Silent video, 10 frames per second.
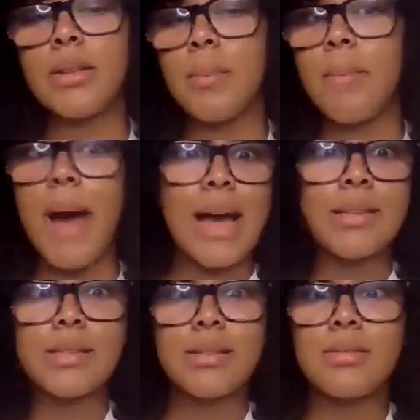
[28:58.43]
the
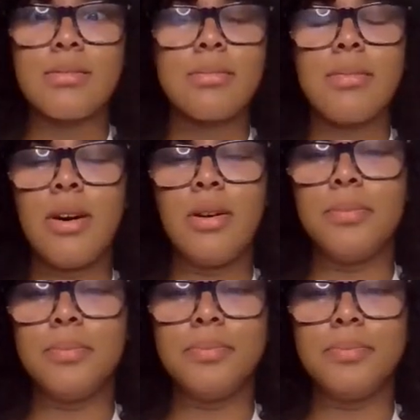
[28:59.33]
mask,
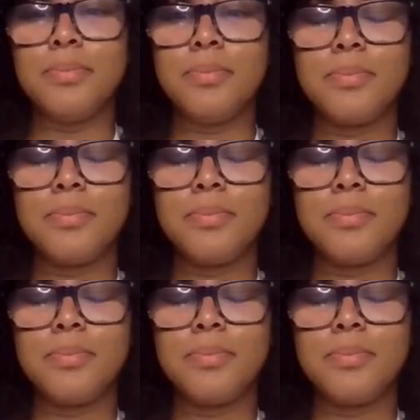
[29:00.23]
rule